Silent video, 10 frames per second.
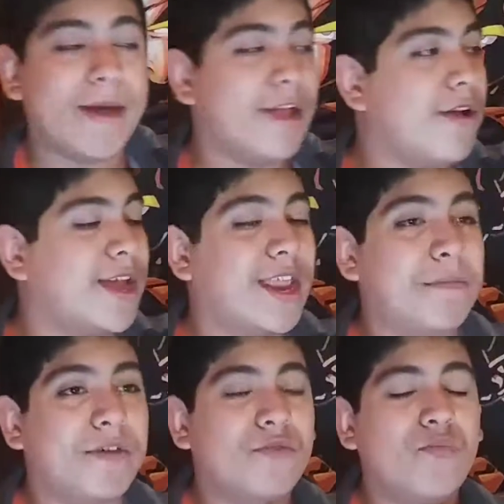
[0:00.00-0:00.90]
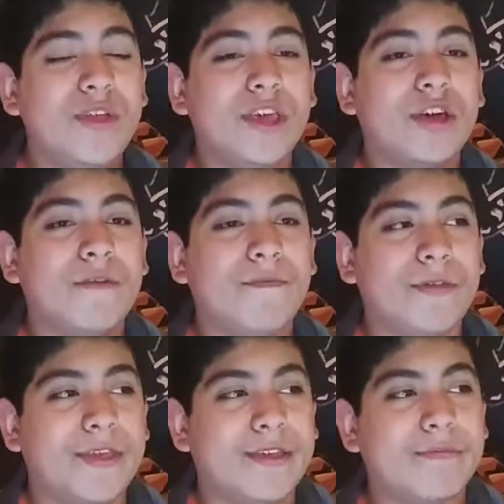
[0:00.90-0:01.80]
My Hero Academia is really good for
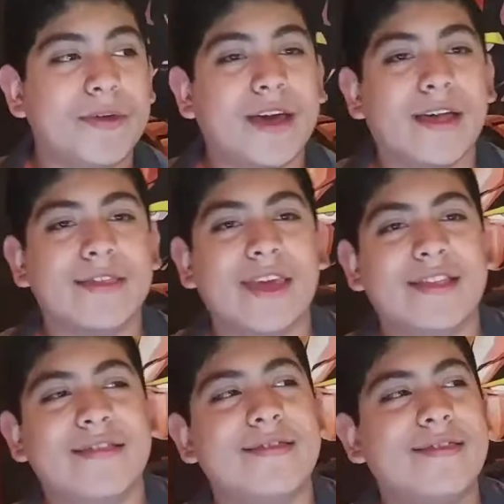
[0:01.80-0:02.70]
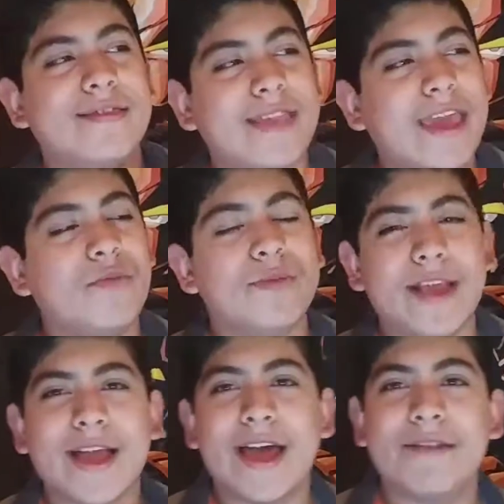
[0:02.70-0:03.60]
this because it stays with
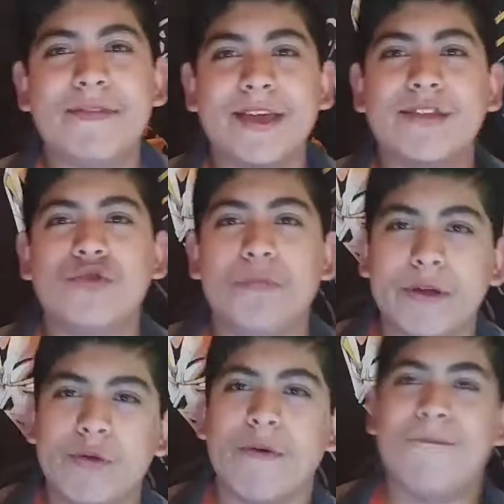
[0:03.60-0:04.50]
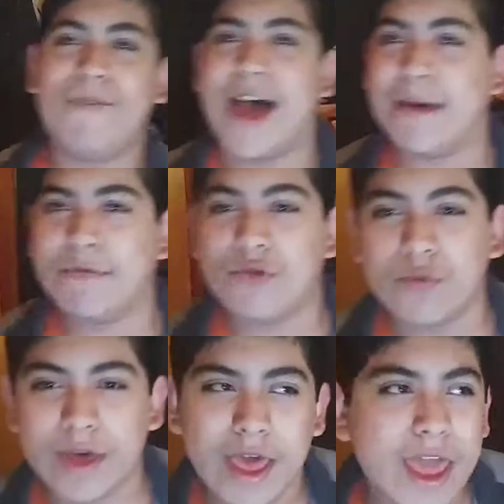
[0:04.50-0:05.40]
that kind of like superhero vibe
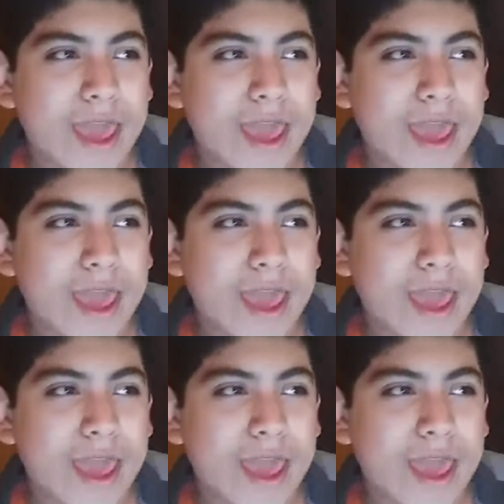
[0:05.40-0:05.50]
to it.